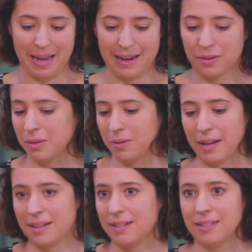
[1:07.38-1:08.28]
and also
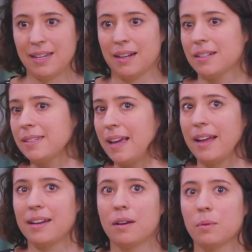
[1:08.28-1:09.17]
that the
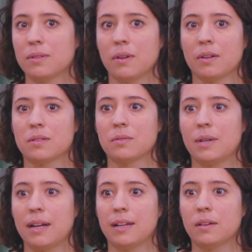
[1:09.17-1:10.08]
understanding was not
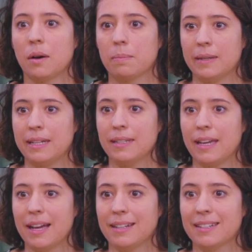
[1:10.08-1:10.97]
really complete
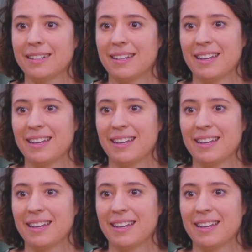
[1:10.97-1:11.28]
yet.